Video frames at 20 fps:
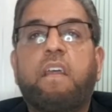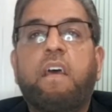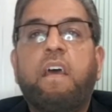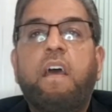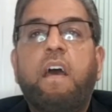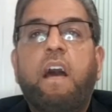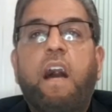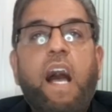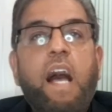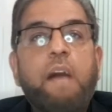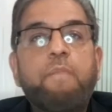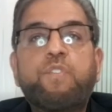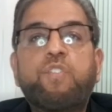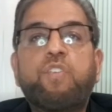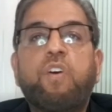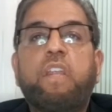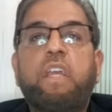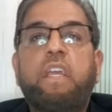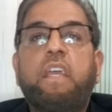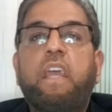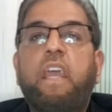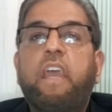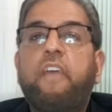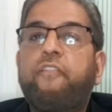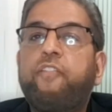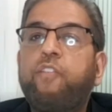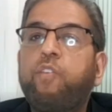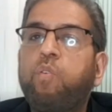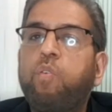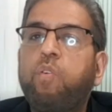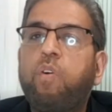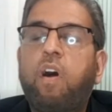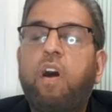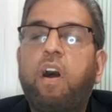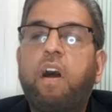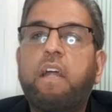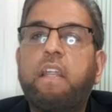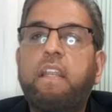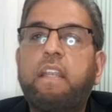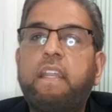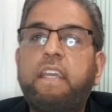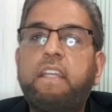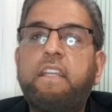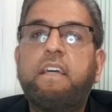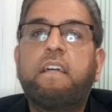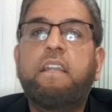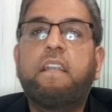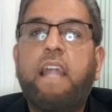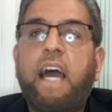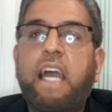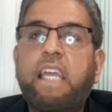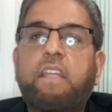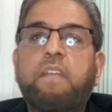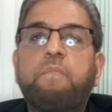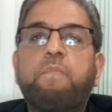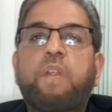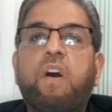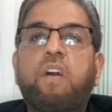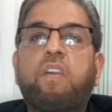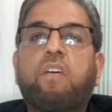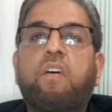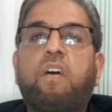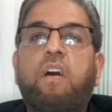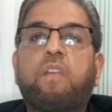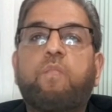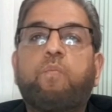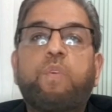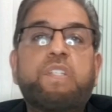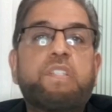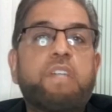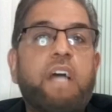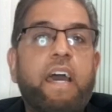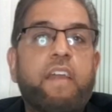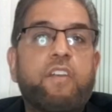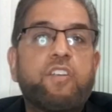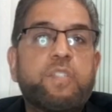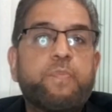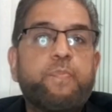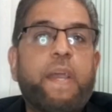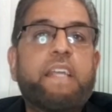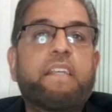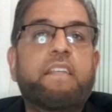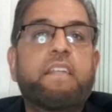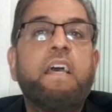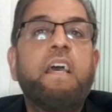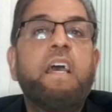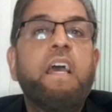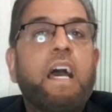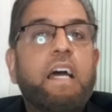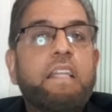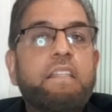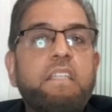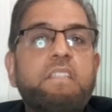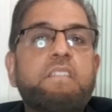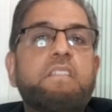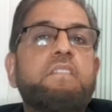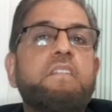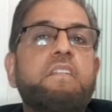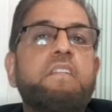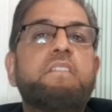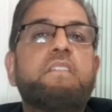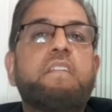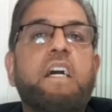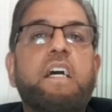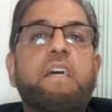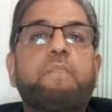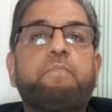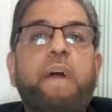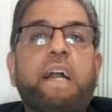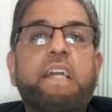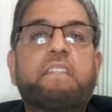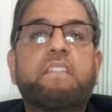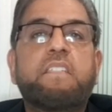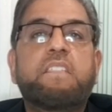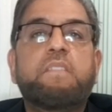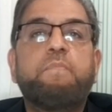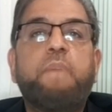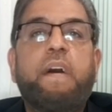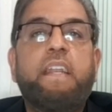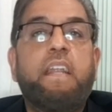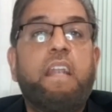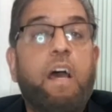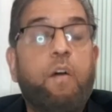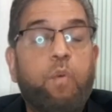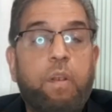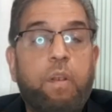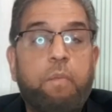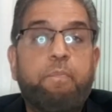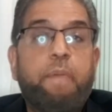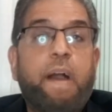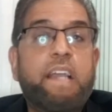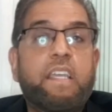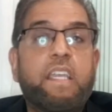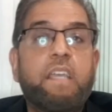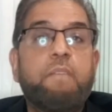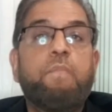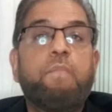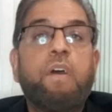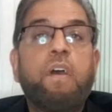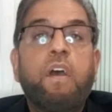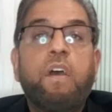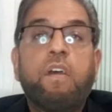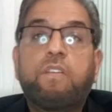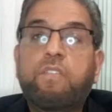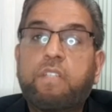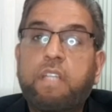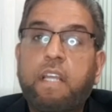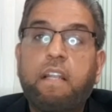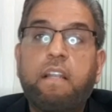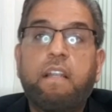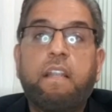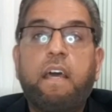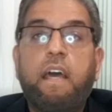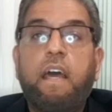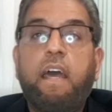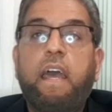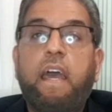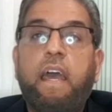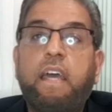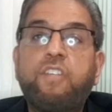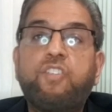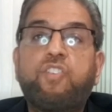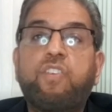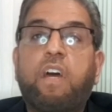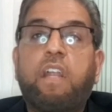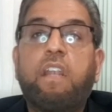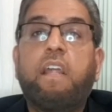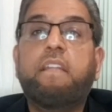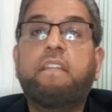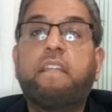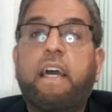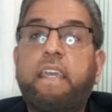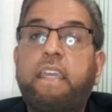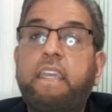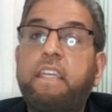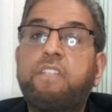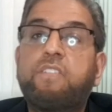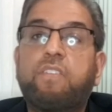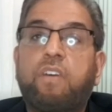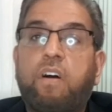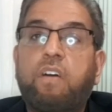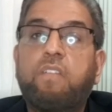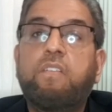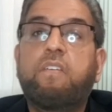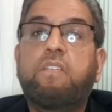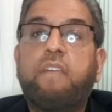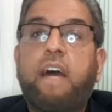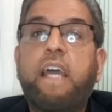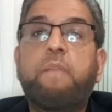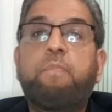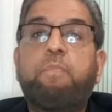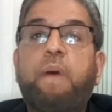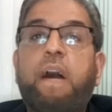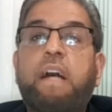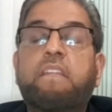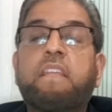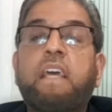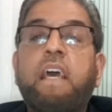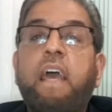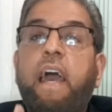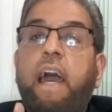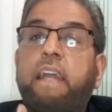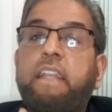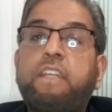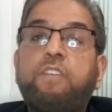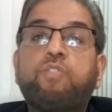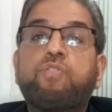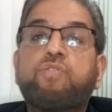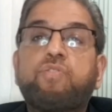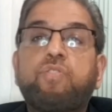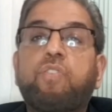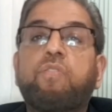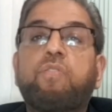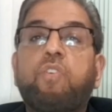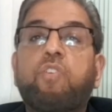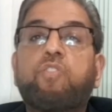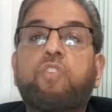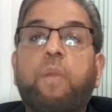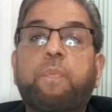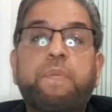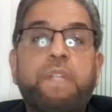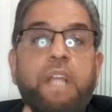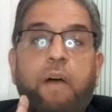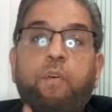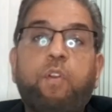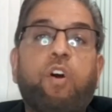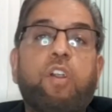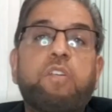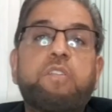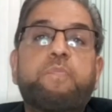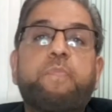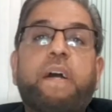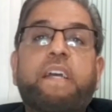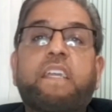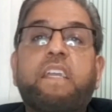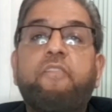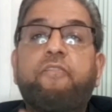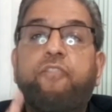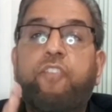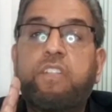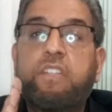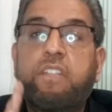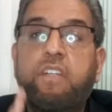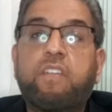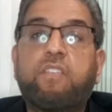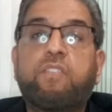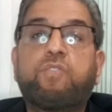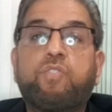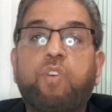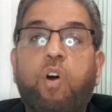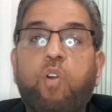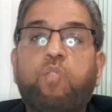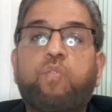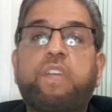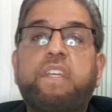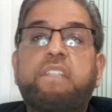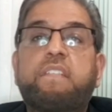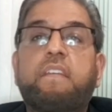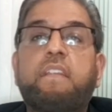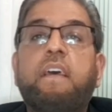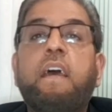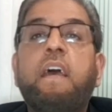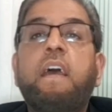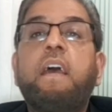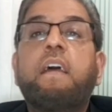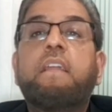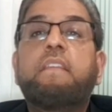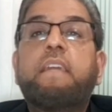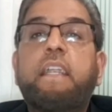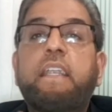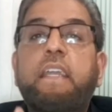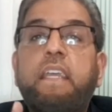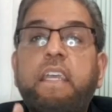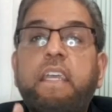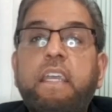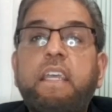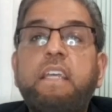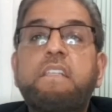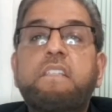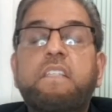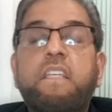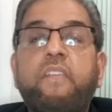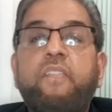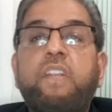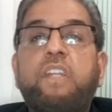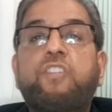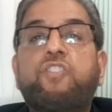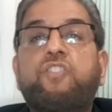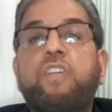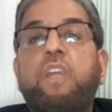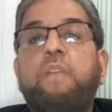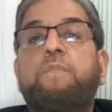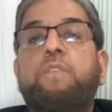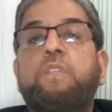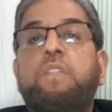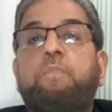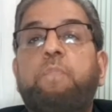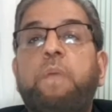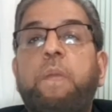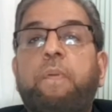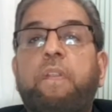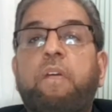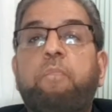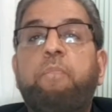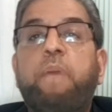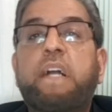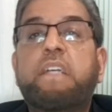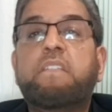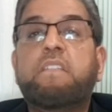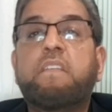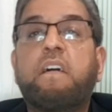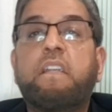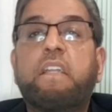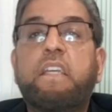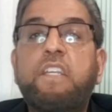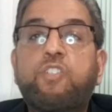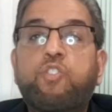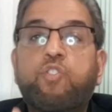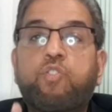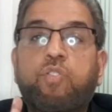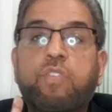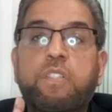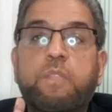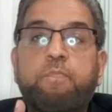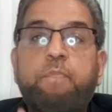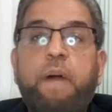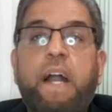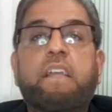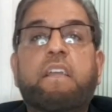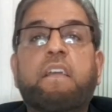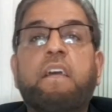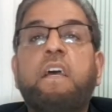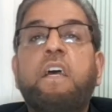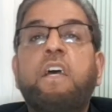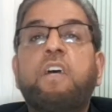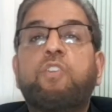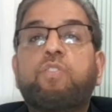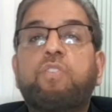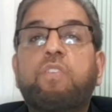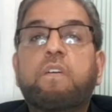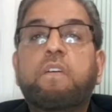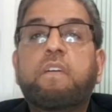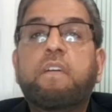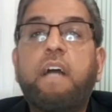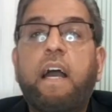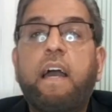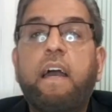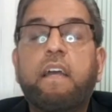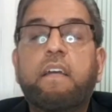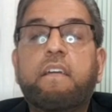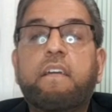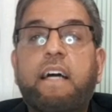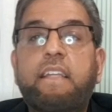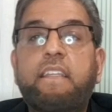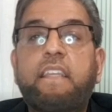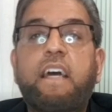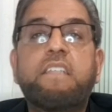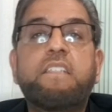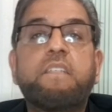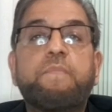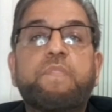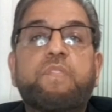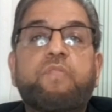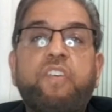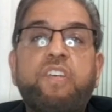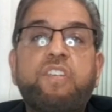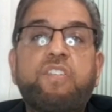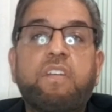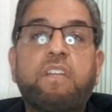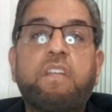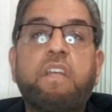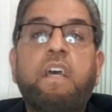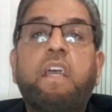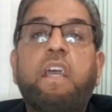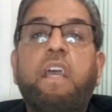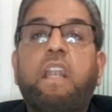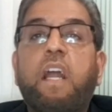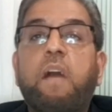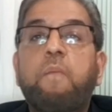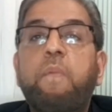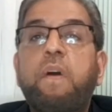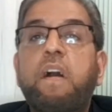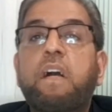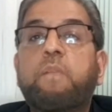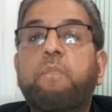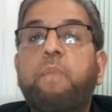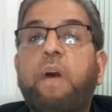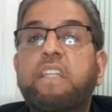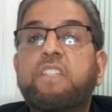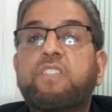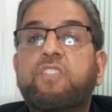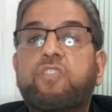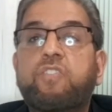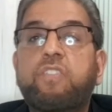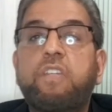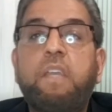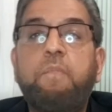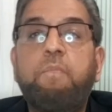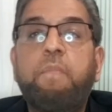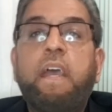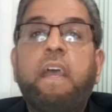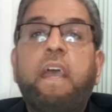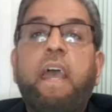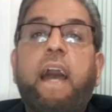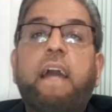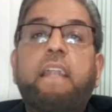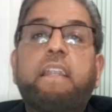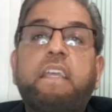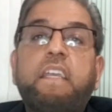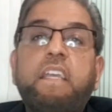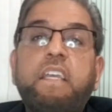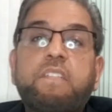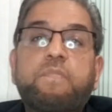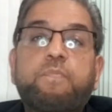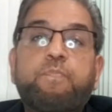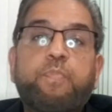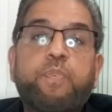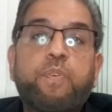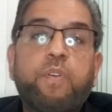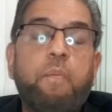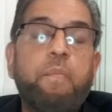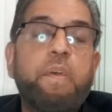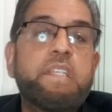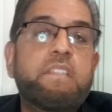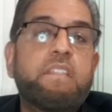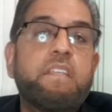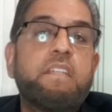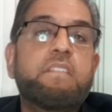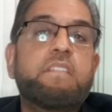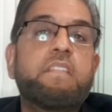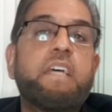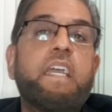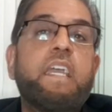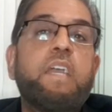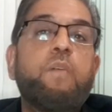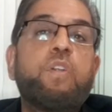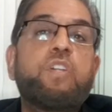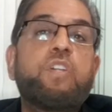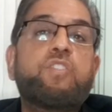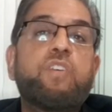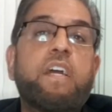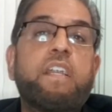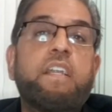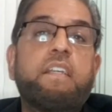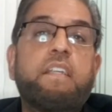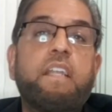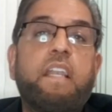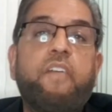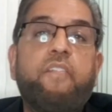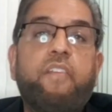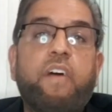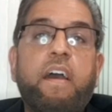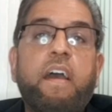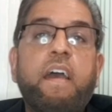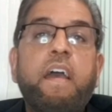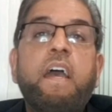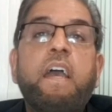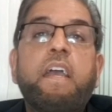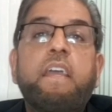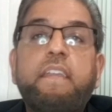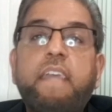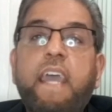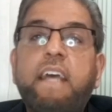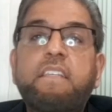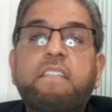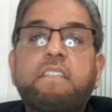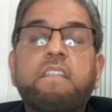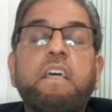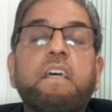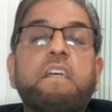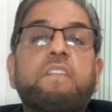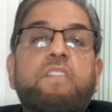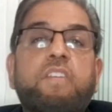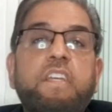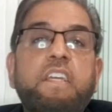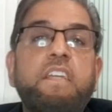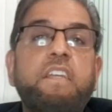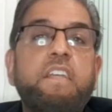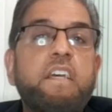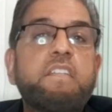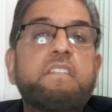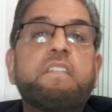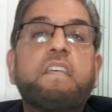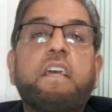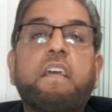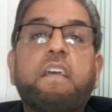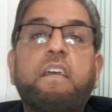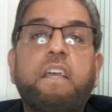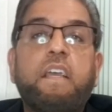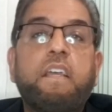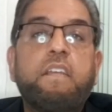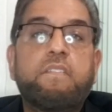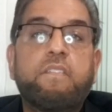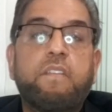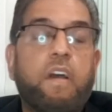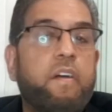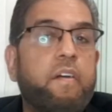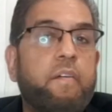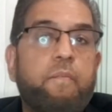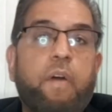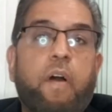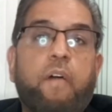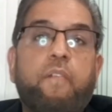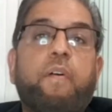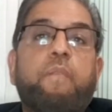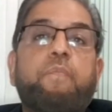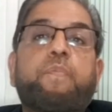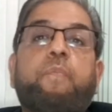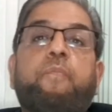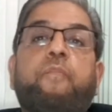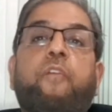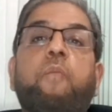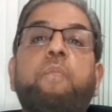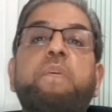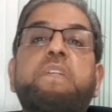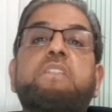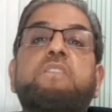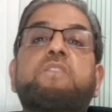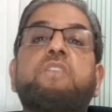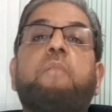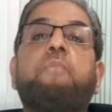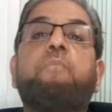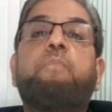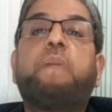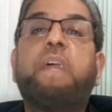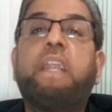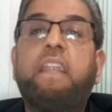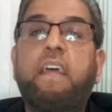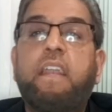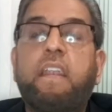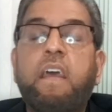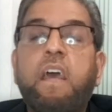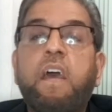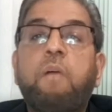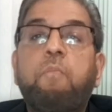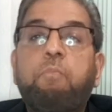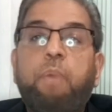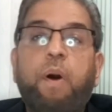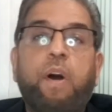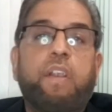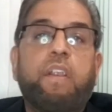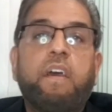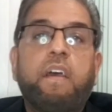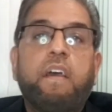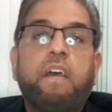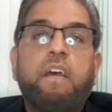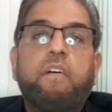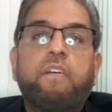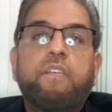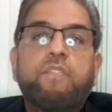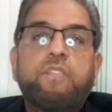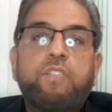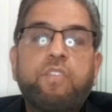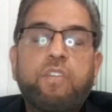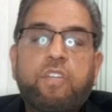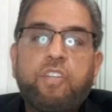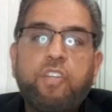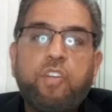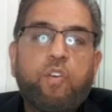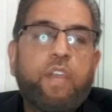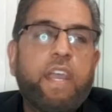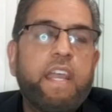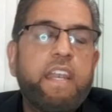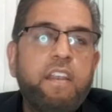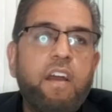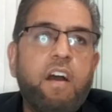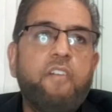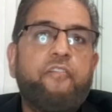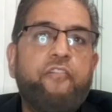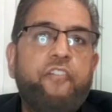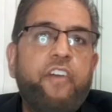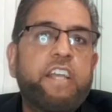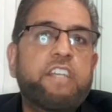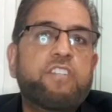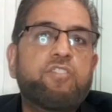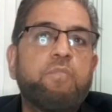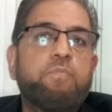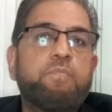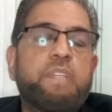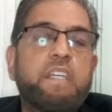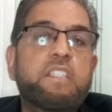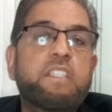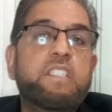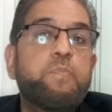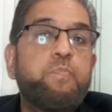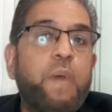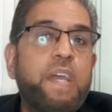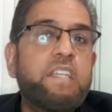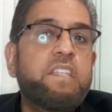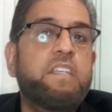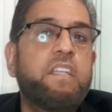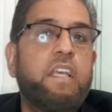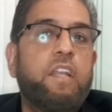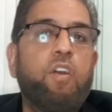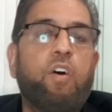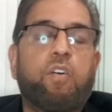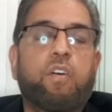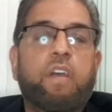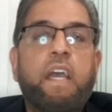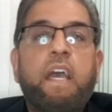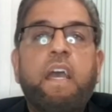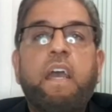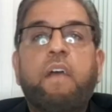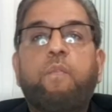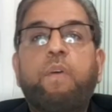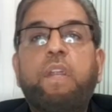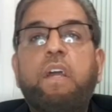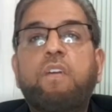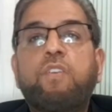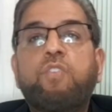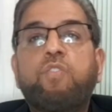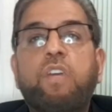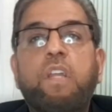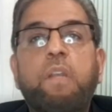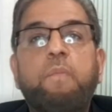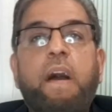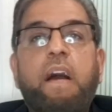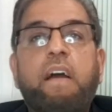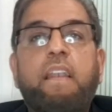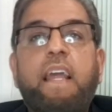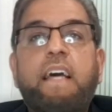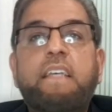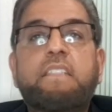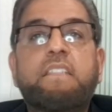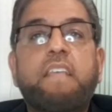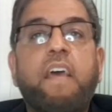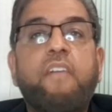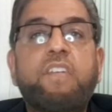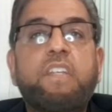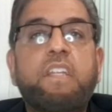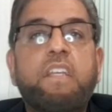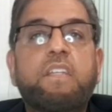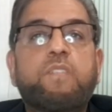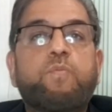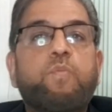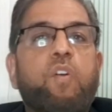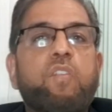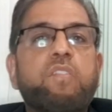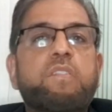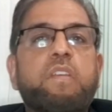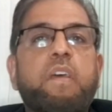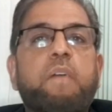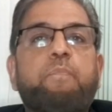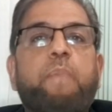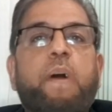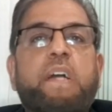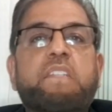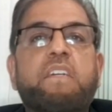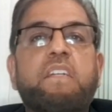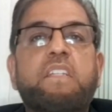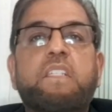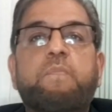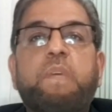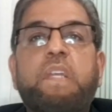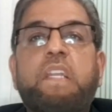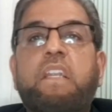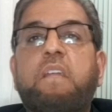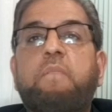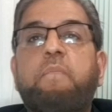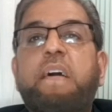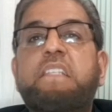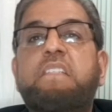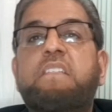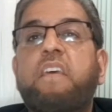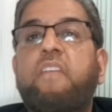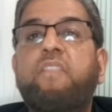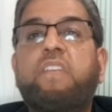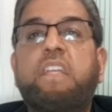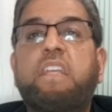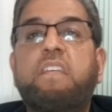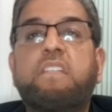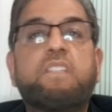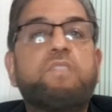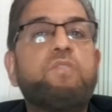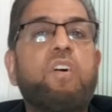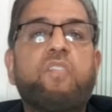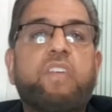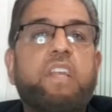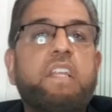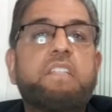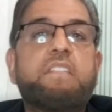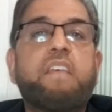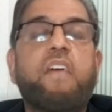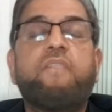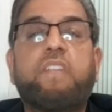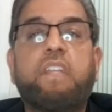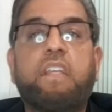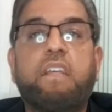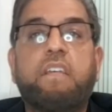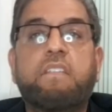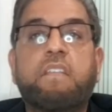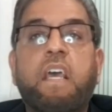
I'm sorry, if you are a leader like Imran Khan, which I respect, this is the reason I back this man and I will back him till, uh, inshallah, that he's on the right path and he does no, no corruption. I will always back mm. him for the sole reason that he has given a dream to the people of Pakistan. He's took us back to the uh, Quaid-e-Azam's vision, Allama Iqbal's dream, and he's promised this that he will try to deliver. Yes, three years is, uh, performance is not brilliant, but you, you cannot fix something, especially, look, we're not talking about last 70 years. We always say Pakistan has been in a mess 70 years. It's not really 70 years.